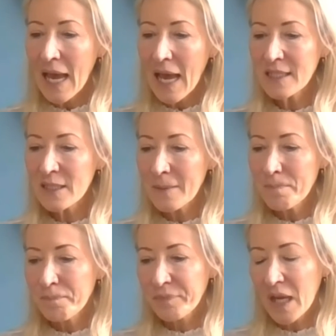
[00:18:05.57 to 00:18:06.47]
And
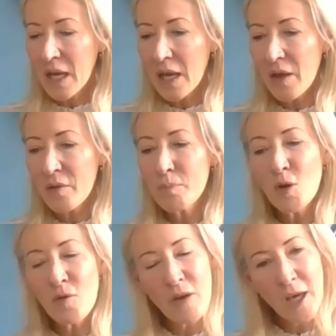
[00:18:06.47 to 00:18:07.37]

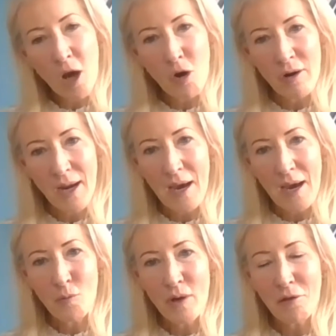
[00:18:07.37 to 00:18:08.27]
moving on now
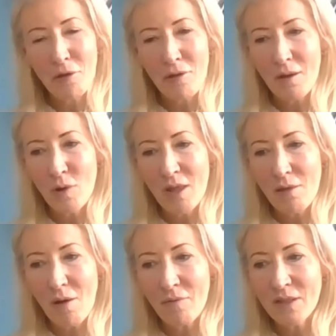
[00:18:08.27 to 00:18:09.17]
with
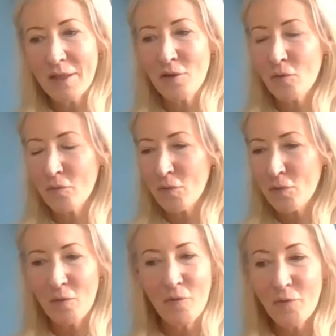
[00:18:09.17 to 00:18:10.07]
obviously
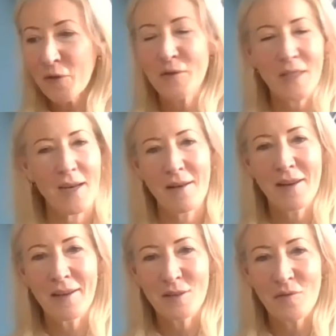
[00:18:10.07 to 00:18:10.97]
the 15
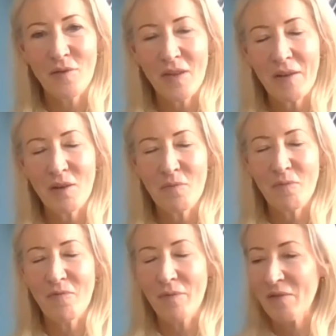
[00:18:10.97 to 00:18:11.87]
years of
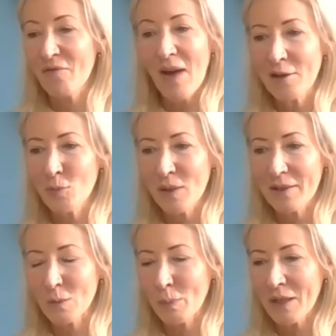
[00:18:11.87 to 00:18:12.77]
valuable
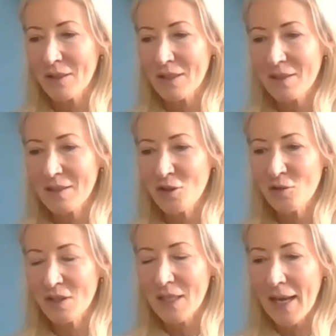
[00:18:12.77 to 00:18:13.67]
experience, and as you
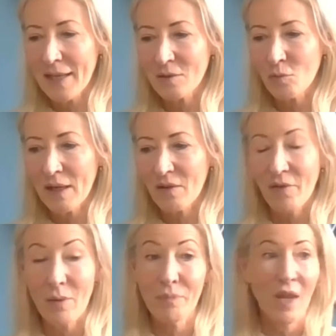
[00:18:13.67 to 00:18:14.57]
said, it went
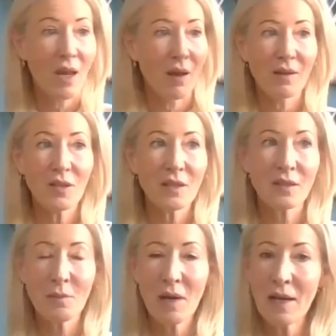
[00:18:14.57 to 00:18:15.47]
from
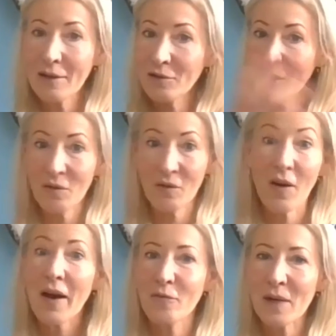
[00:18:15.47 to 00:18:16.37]
60 million to
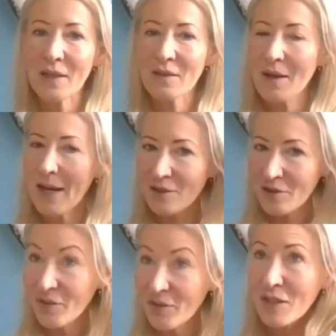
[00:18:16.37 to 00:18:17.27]
5 minutes later,
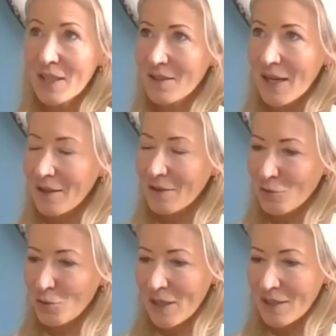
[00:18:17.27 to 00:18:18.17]
15 seconds or
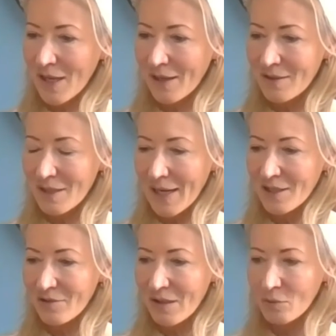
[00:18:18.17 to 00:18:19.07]
20 seconds
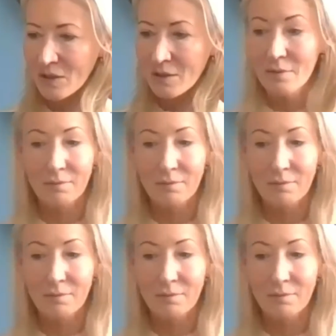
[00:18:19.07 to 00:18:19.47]
later, it was